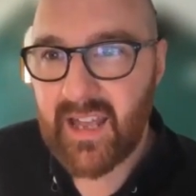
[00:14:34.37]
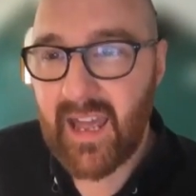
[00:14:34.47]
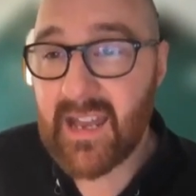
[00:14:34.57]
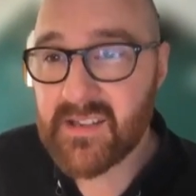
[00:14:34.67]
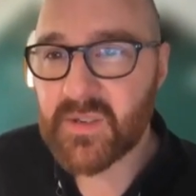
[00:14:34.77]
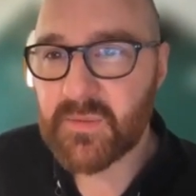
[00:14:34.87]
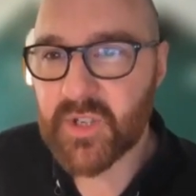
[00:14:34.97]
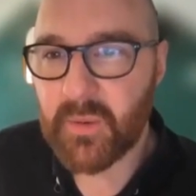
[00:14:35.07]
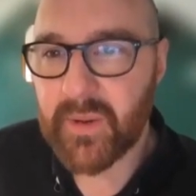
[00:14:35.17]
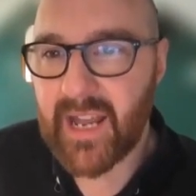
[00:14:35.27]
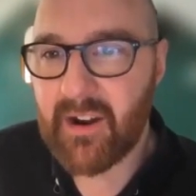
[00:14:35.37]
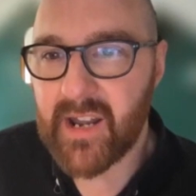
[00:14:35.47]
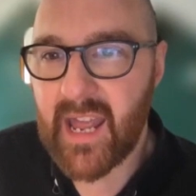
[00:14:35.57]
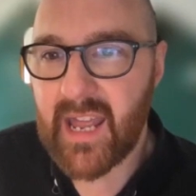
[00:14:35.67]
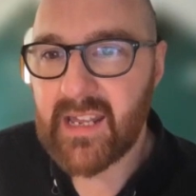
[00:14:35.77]
N subgenomic
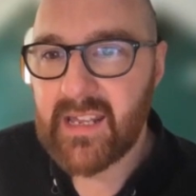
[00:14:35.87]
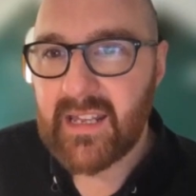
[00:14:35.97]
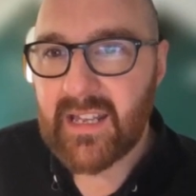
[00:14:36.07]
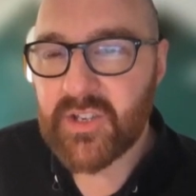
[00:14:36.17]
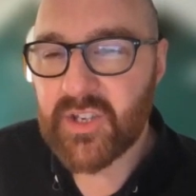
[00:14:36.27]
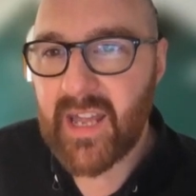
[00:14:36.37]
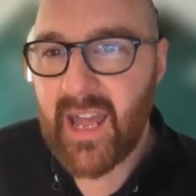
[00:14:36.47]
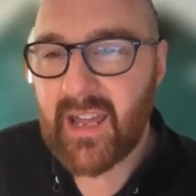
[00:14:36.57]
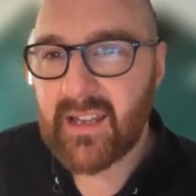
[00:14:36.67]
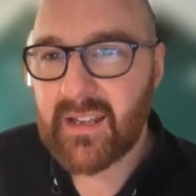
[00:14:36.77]
RNA, is you get